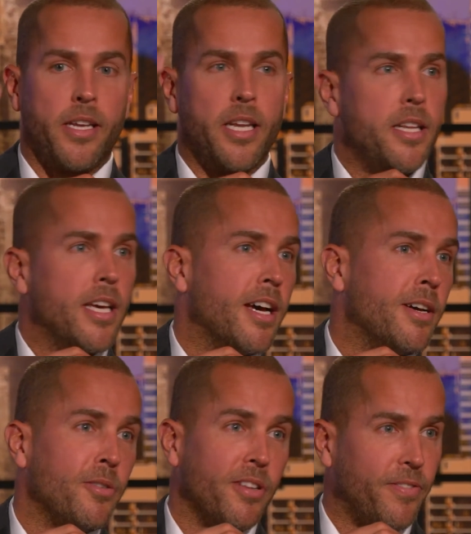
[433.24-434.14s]
in India,
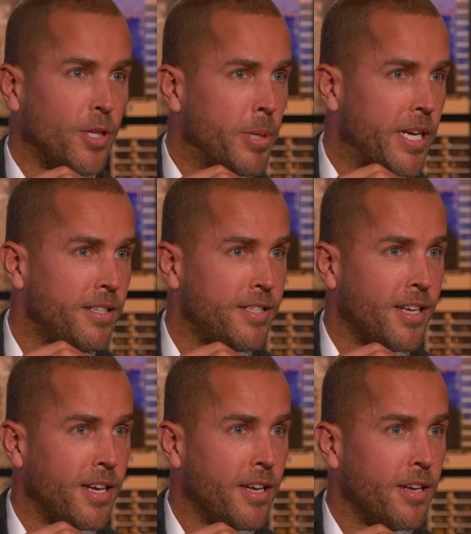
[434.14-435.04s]
the Philippines,
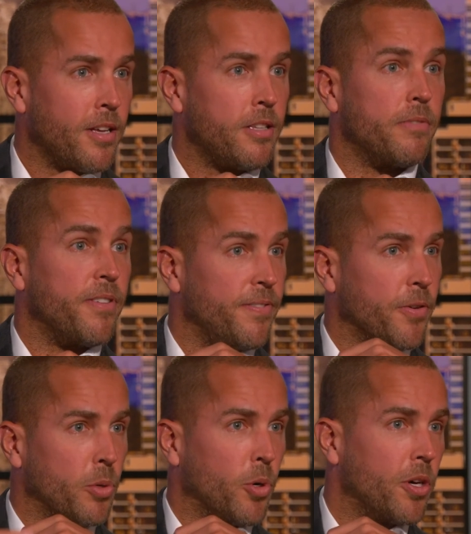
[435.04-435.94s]
to
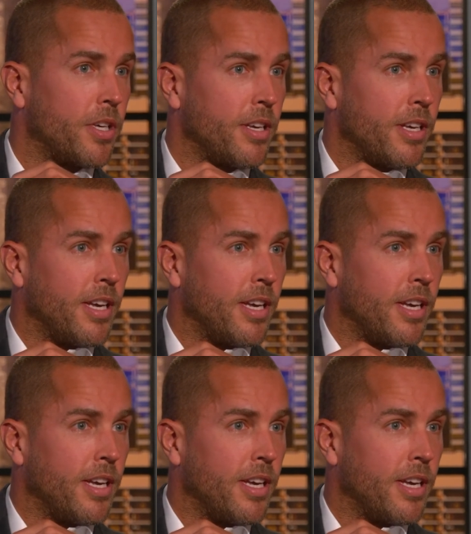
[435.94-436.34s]
fulfill the work.